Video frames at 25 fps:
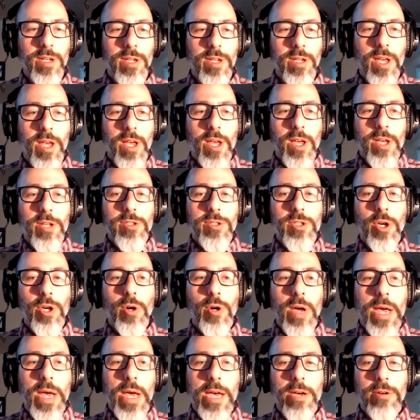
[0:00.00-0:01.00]
So
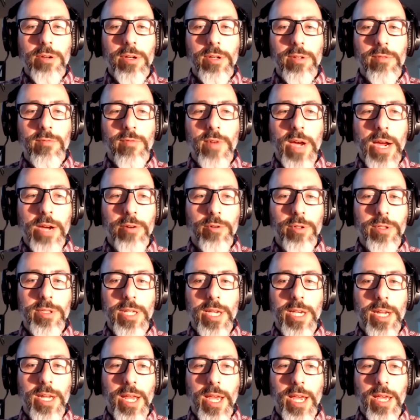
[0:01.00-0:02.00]
how could viral
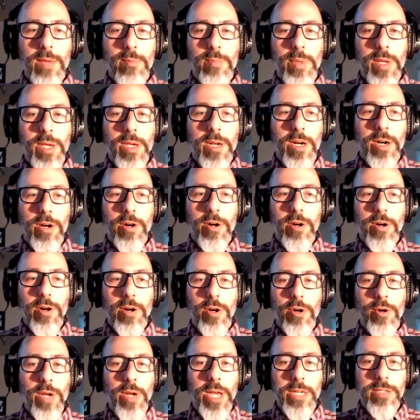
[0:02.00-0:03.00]
DNA be in our own
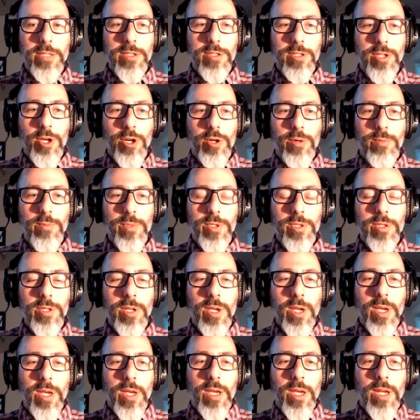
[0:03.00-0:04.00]
exosomes?
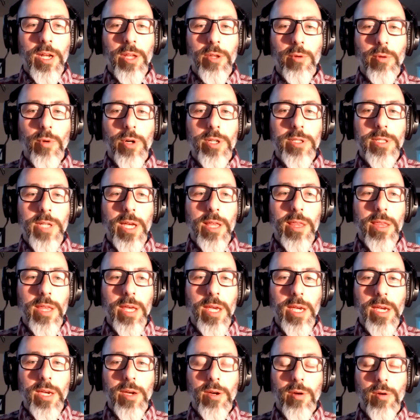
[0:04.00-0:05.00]
In other words, I
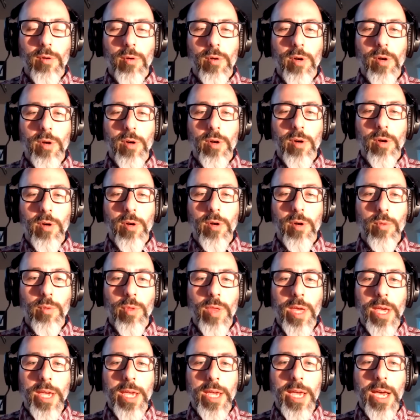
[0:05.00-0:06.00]
think
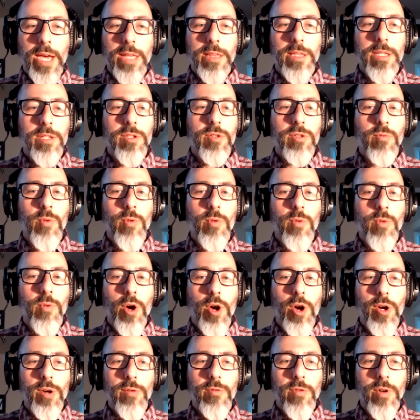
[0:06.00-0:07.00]
they got this
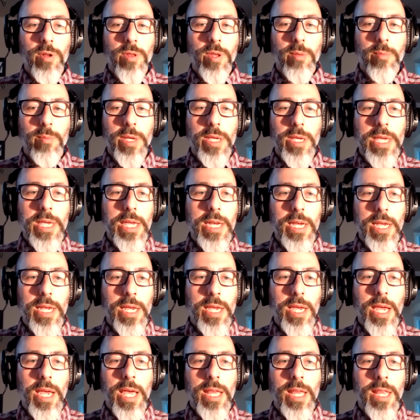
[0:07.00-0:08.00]
wrong from the
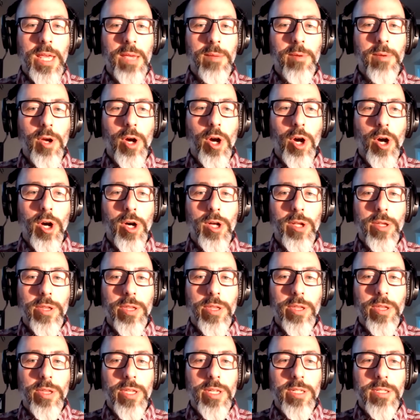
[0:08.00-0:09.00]
beginning, and they called
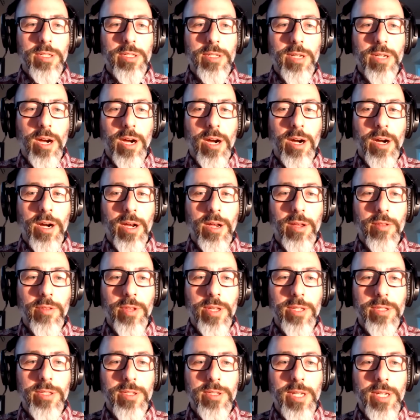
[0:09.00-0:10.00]
this
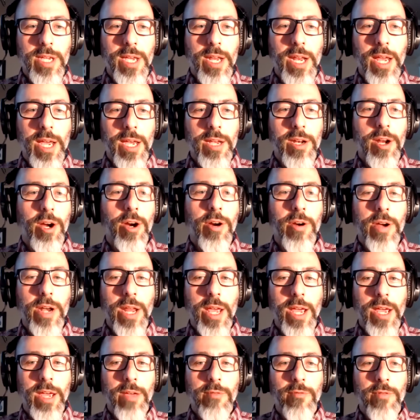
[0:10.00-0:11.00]
DNA and
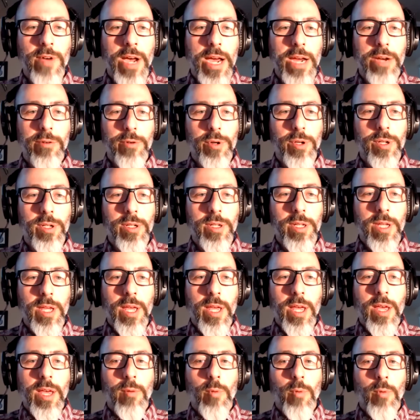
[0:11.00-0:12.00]
RNA viral
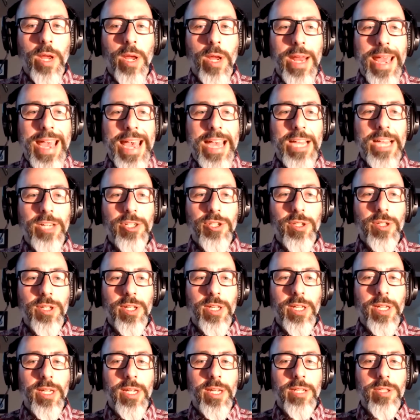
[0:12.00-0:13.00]
when
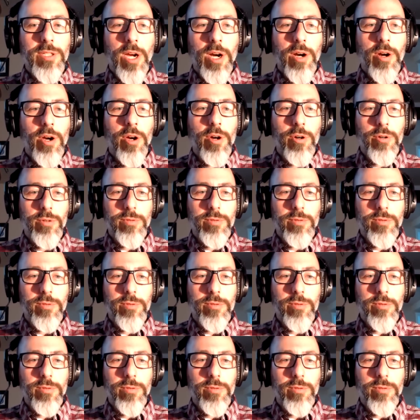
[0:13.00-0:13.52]
actually it's our own.